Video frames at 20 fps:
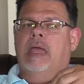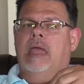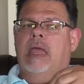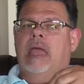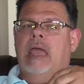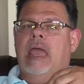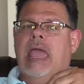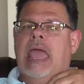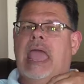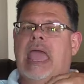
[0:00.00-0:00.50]

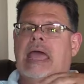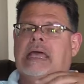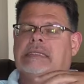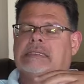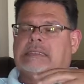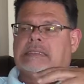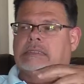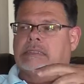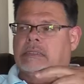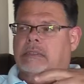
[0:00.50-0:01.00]

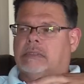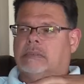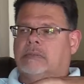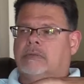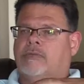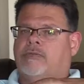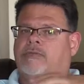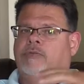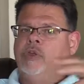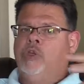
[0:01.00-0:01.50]
has
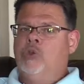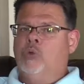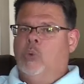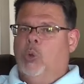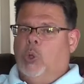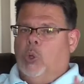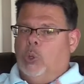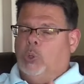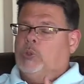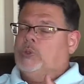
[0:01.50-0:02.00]

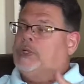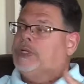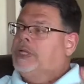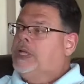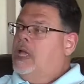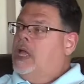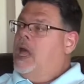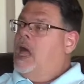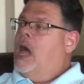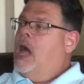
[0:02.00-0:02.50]
fueled
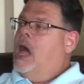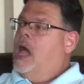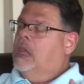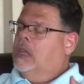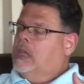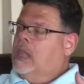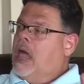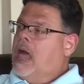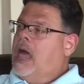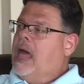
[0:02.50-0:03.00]
a
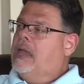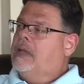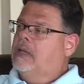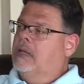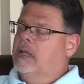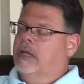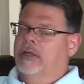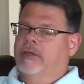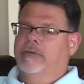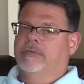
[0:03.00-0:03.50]
lot
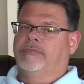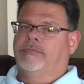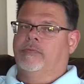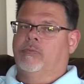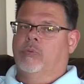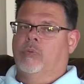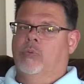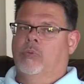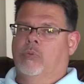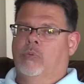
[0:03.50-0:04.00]
of
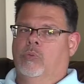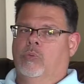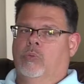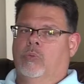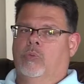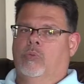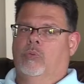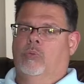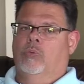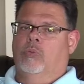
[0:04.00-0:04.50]

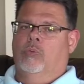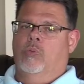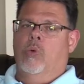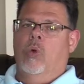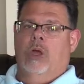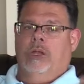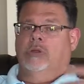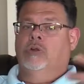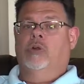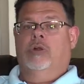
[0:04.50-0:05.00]

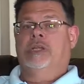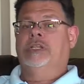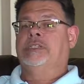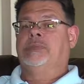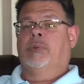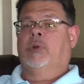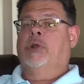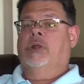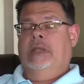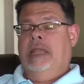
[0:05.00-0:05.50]
what
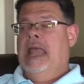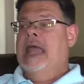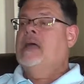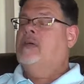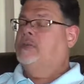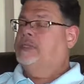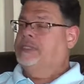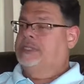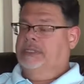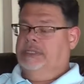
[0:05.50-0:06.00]
Greensboro now
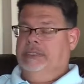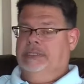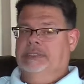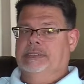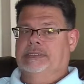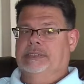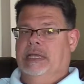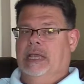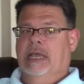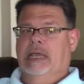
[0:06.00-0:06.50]

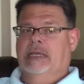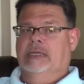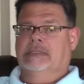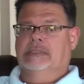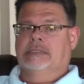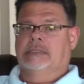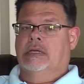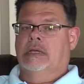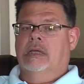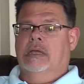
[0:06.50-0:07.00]
sees
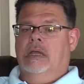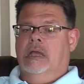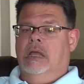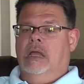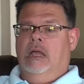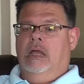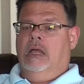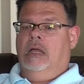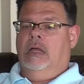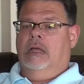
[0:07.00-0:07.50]
as
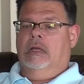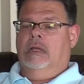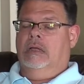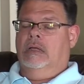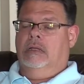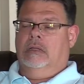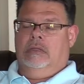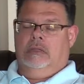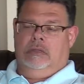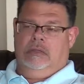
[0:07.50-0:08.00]
a
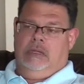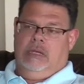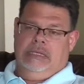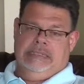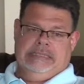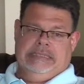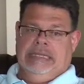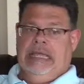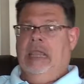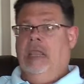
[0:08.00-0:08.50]

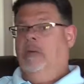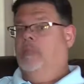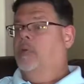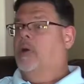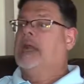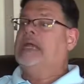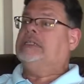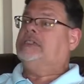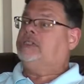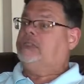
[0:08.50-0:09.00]

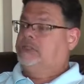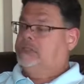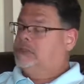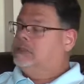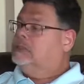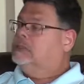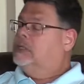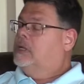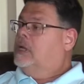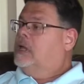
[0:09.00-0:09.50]

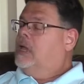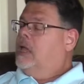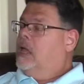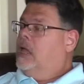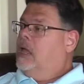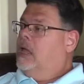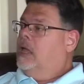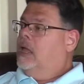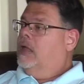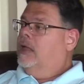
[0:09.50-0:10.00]
celebration
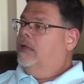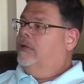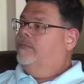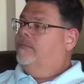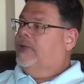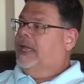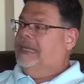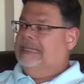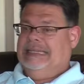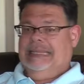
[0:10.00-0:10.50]
of
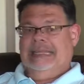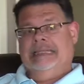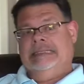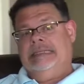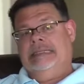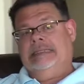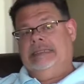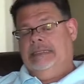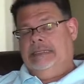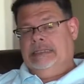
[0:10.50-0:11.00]

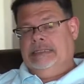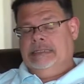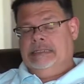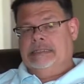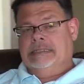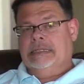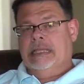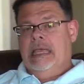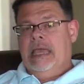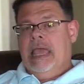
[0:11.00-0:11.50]

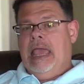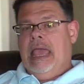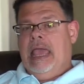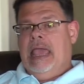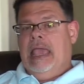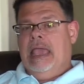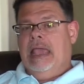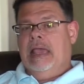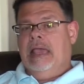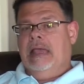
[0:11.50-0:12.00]
identities
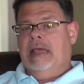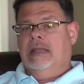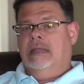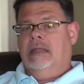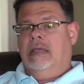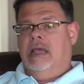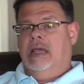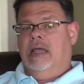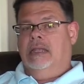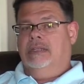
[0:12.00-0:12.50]
and
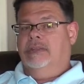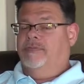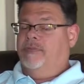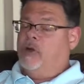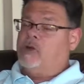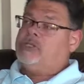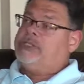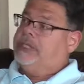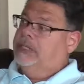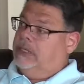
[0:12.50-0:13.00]
a
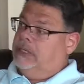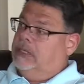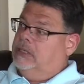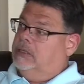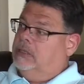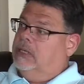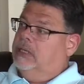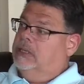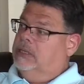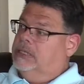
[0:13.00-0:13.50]
diversity
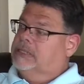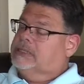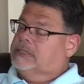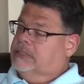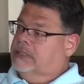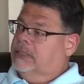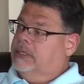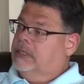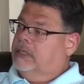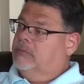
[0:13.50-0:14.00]
in this
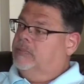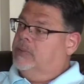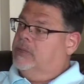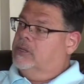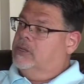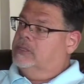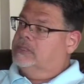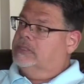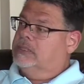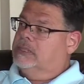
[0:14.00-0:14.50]
city,
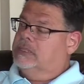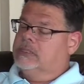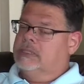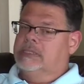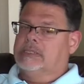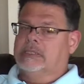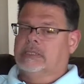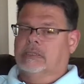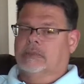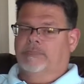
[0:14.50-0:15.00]
because this is
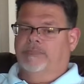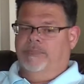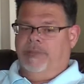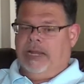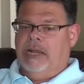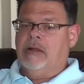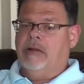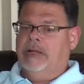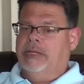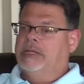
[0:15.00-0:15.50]
a
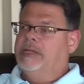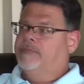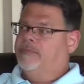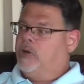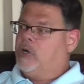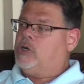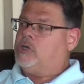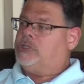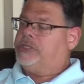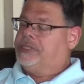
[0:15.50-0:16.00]
very
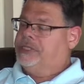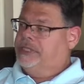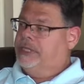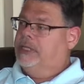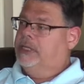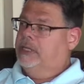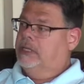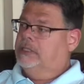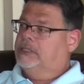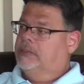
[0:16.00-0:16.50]
diverse
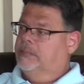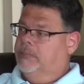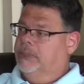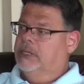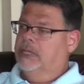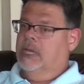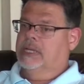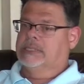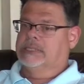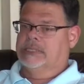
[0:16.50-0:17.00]
city to be
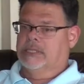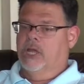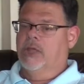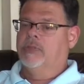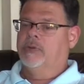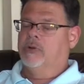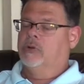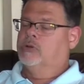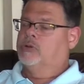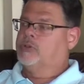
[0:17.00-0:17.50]
a
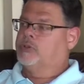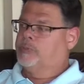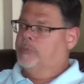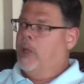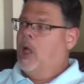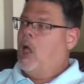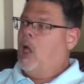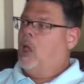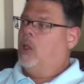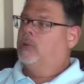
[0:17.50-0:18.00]
southern
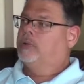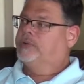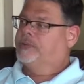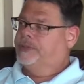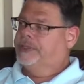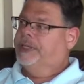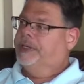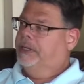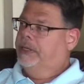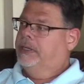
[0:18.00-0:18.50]
small
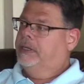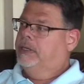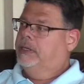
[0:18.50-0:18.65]
city.